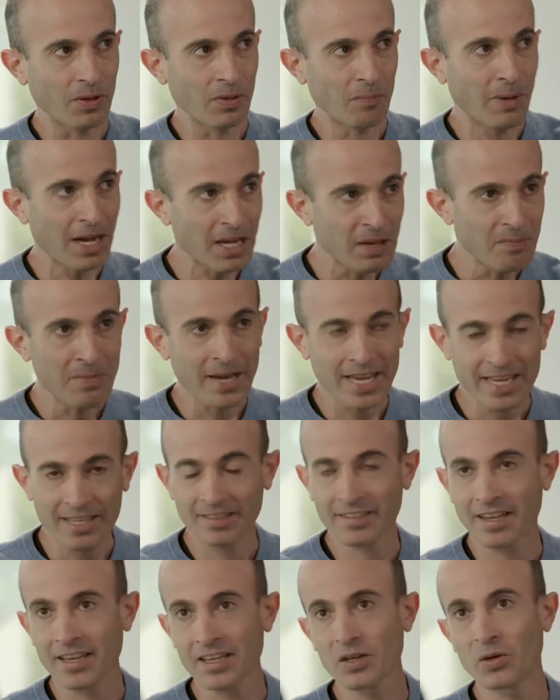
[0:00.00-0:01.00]
my main
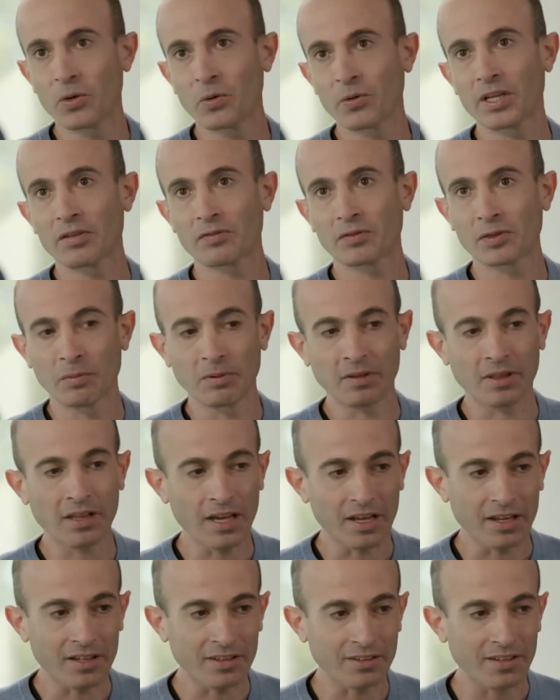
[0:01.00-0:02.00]
takeaway from
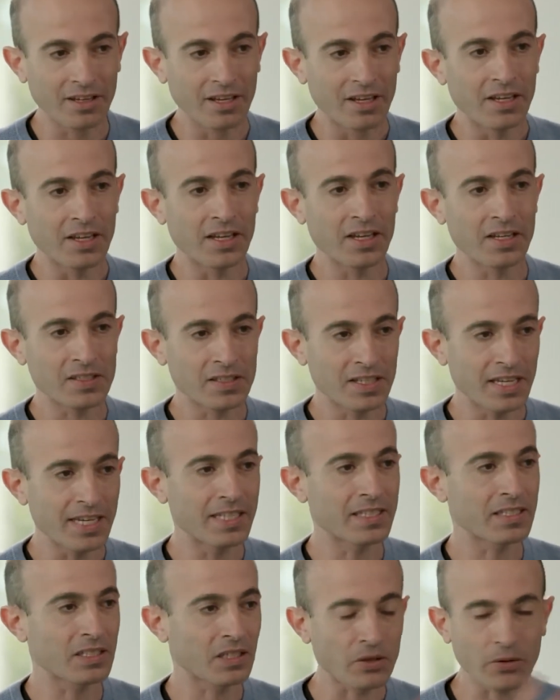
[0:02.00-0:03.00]
that is
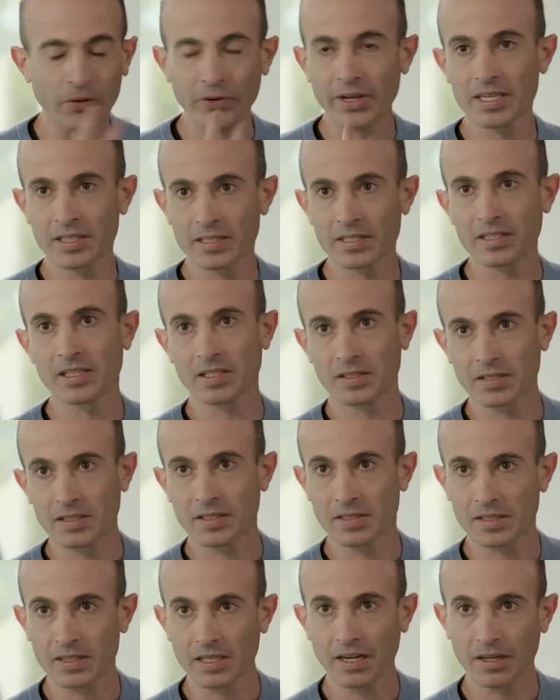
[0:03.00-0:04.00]
it's craziness
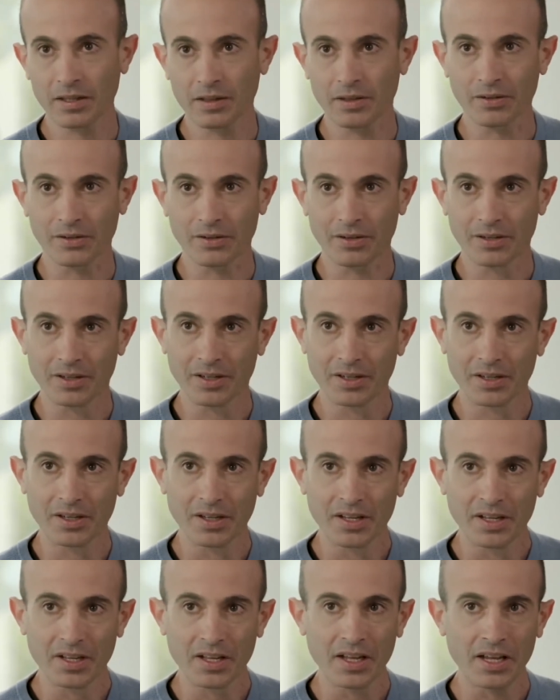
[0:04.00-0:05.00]
inside there.
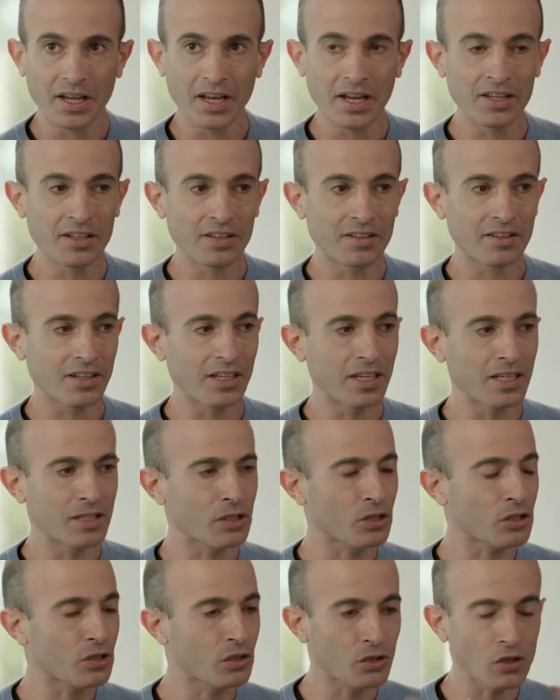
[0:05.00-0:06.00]
And
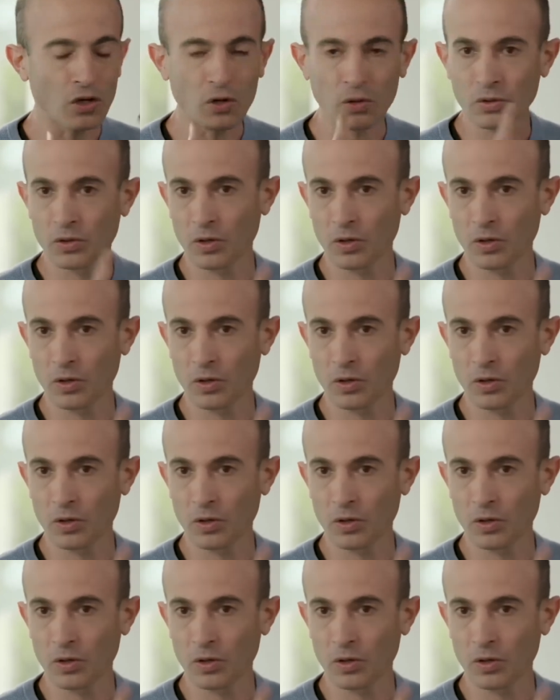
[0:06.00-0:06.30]
it's so